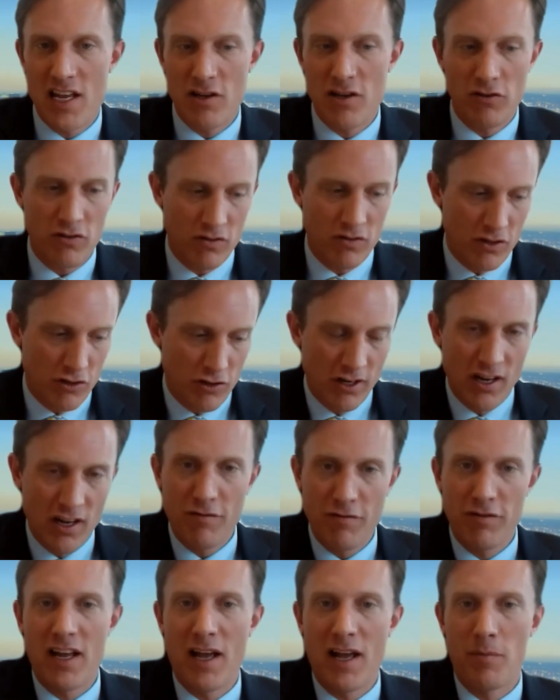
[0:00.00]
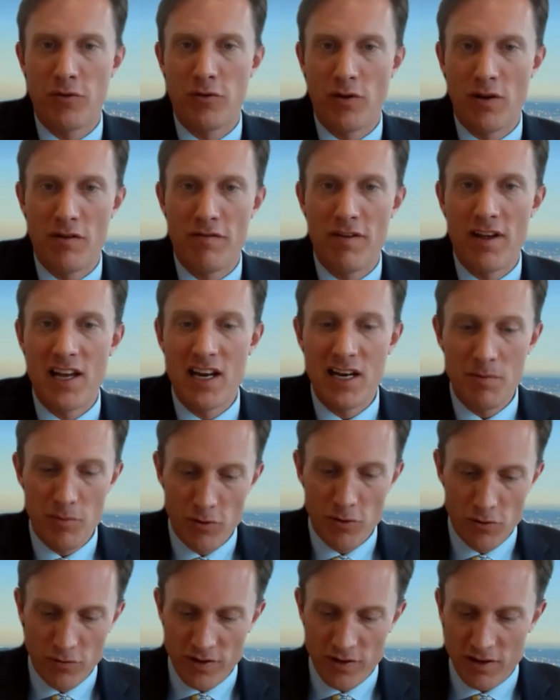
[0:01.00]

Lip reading: is there's a lot of capital available.